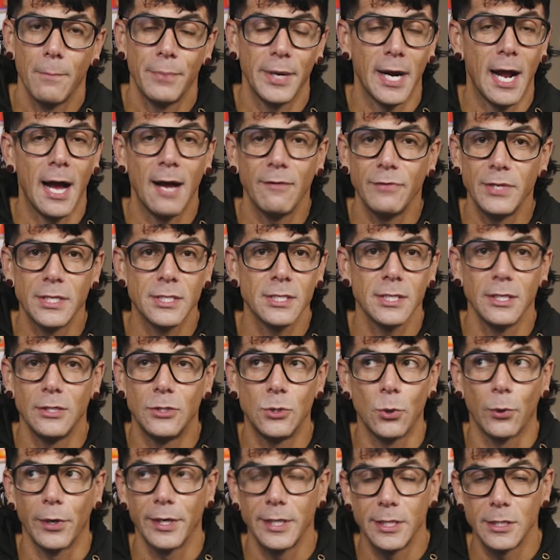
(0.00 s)
But obviously
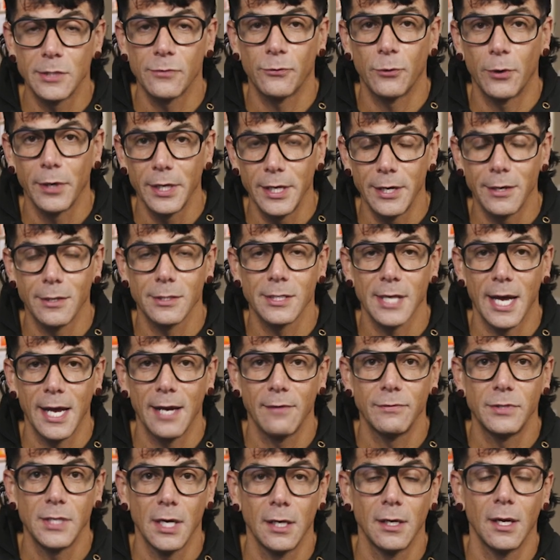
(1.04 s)
during these 4 years, I
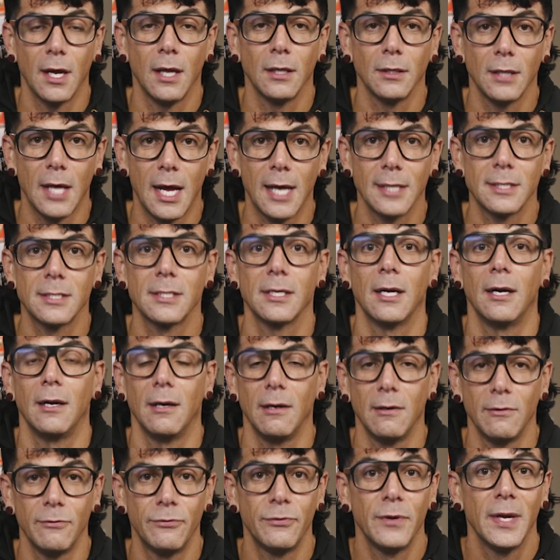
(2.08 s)
have done a lot
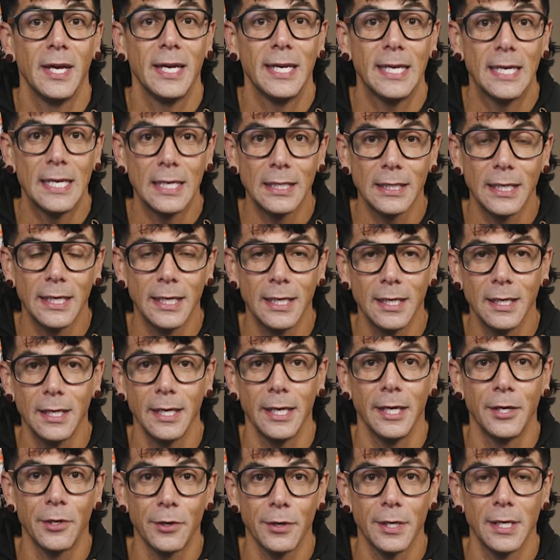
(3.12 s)
of
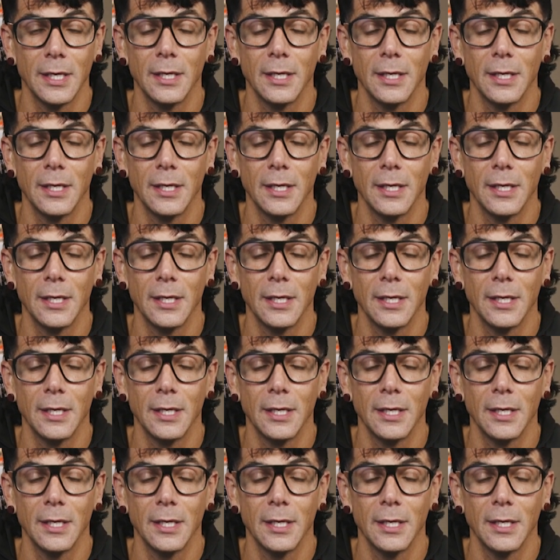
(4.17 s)
healing, inner